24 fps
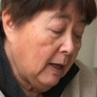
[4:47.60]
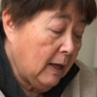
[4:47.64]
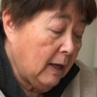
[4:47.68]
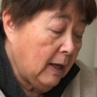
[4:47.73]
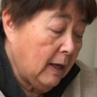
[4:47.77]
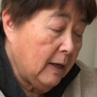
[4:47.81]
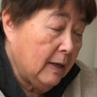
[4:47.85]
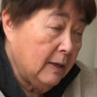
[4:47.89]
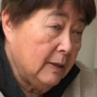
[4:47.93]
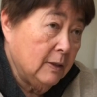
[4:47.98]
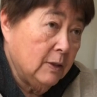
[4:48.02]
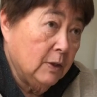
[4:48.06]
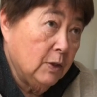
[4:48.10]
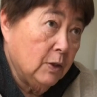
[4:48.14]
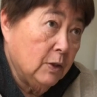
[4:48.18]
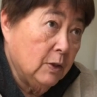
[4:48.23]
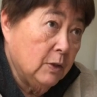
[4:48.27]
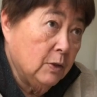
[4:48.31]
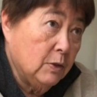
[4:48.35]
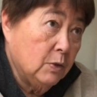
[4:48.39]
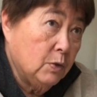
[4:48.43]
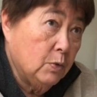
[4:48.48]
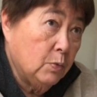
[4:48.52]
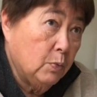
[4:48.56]

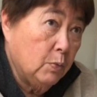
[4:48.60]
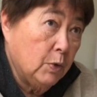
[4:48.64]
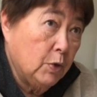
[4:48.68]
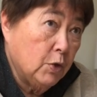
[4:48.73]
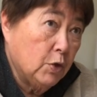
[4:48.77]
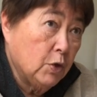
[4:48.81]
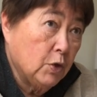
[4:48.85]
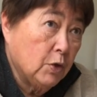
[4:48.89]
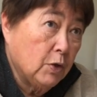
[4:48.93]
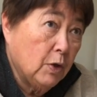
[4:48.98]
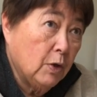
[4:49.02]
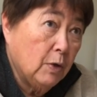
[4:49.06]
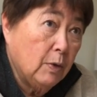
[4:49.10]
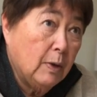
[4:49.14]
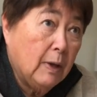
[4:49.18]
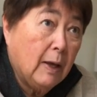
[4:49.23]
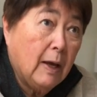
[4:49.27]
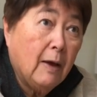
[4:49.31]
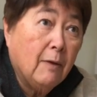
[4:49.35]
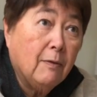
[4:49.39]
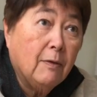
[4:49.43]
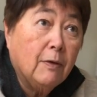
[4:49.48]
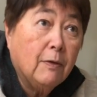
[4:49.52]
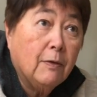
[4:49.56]
and we should only
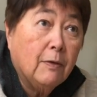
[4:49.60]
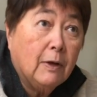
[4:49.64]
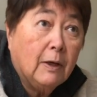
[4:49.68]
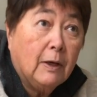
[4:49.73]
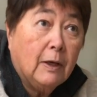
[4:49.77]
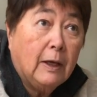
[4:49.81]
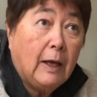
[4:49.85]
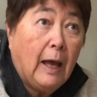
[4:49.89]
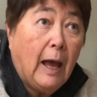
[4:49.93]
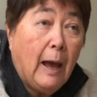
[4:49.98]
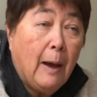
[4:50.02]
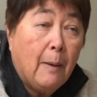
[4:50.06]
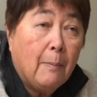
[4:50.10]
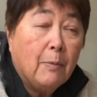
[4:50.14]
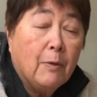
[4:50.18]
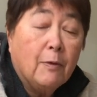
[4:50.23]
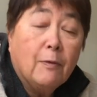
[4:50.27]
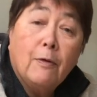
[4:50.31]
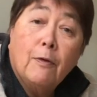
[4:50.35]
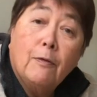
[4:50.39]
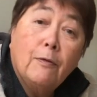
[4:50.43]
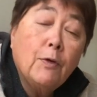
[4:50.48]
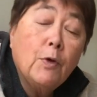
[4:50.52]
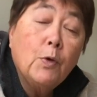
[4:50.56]
have a gap of
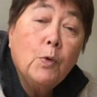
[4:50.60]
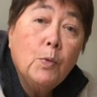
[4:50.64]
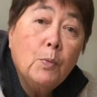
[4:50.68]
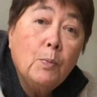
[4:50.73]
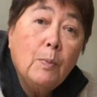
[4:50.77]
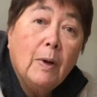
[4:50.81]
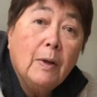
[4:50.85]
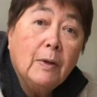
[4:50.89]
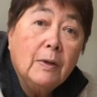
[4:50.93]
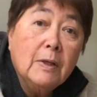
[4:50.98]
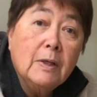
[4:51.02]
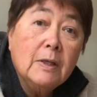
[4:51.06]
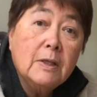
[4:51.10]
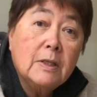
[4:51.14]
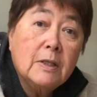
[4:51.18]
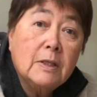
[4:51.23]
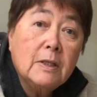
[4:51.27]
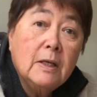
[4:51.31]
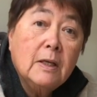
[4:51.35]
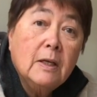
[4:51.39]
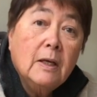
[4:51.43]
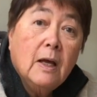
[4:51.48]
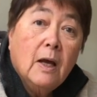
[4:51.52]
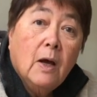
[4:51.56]
a few months
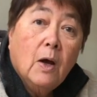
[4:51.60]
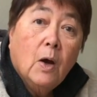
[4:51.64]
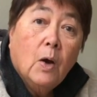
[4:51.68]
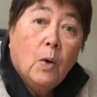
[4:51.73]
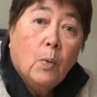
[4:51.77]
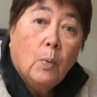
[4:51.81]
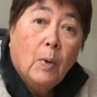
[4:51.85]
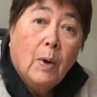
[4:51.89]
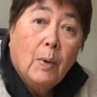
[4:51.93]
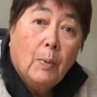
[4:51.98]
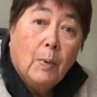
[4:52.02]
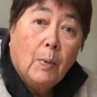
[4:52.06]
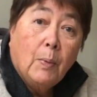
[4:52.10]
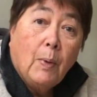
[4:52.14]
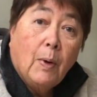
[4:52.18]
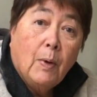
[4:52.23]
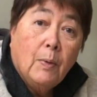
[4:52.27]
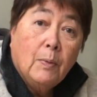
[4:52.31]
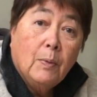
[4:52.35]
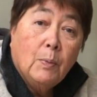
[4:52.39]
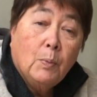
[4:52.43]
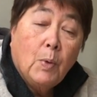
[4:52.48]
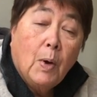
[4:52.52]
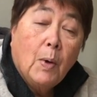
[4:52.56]
where
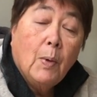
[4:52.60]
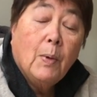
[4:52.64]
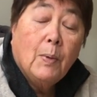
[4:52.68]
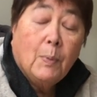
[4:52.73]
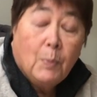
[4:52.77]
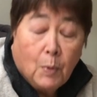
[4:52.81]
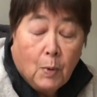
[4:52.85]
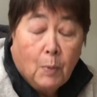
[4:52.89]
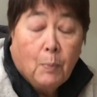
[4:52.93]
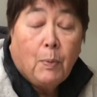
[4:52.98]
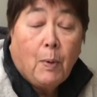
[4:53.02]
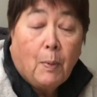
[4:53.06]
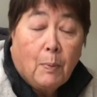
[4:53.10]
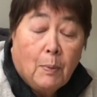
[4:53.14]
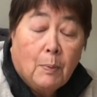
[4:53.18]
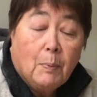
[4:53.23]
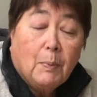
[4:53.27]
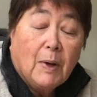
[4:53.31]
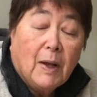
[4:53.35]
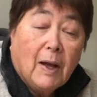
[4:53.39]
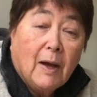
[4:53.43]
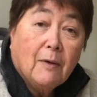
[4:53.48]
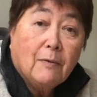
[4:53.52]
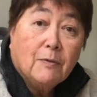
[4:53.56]
we'll
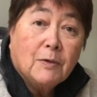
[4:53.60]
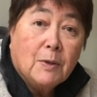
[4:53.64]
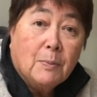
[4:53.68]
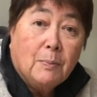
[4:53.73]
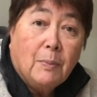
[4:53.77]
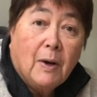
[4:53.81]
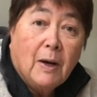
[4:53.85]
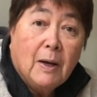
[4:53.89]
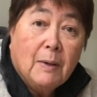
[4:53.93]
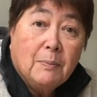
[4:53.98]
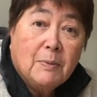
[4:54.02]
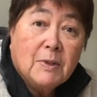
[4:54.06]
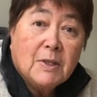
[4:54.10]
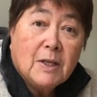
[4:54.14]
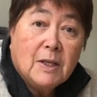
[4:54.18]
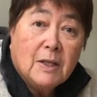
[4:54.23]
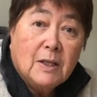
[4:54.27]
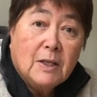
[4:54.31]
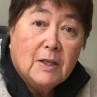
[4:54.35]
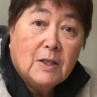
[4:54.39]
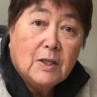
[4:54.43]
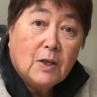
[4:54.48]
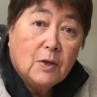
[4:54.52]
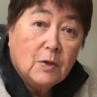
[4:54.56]
probably have to buy
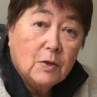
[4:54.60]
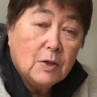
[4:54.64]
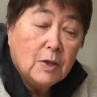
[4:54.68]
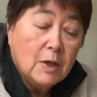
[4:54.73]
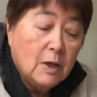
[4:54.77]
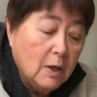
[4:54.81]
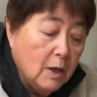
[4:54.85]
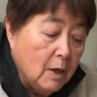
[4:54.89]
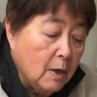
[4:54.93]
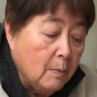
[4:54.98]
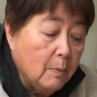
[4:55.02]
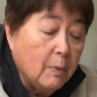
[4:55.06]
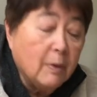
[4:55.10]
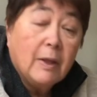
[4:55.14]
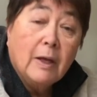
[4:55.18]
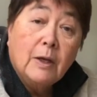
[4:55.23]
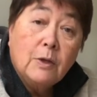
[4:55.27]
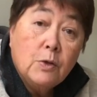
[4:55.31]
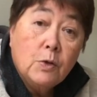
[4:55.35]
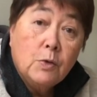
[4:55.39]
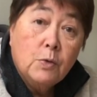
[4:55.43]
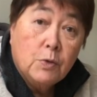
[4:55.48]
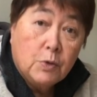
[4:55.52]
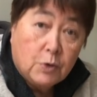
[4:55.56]
potatoes, but they
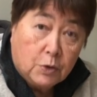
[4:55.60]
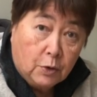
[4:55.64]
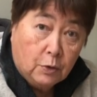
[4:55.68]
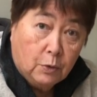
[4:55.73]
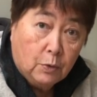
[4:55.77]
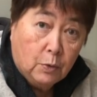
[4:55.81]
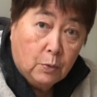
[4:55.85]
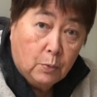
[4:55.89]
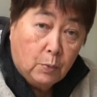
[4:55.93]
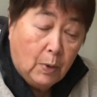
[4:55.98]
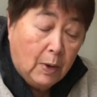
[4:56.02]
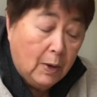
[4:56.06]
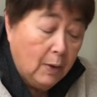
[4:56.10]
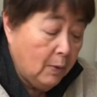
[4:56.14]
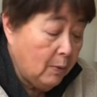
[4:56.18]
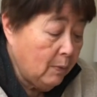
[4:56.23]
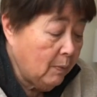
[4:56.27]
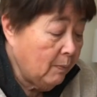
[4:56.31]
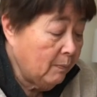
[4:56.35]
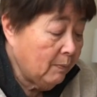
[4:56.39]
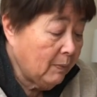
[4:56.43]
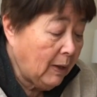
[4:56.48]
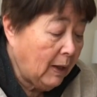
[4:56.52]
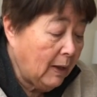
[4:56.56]
do store
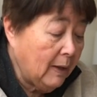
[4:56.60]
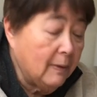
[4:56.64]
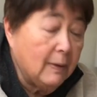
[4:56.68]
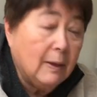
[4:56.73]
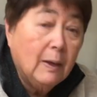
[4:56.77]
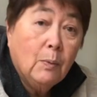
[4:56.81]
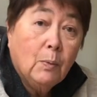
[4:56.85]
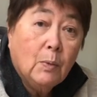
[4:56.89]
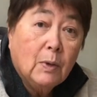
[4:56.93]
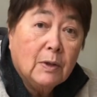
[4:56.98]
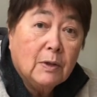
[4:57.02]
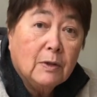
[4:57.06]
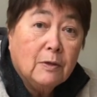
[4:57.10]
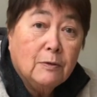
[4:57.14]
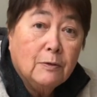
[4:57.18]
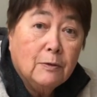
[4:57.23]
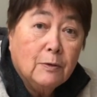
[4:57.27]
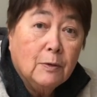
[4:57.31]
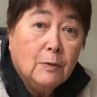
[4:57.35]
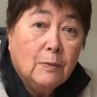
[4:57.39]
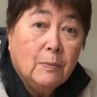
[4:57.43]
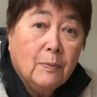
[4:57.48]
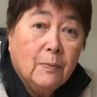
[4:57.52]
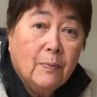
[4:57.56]
well and they're
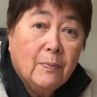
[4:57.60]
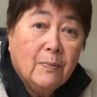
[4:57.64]
wonderful.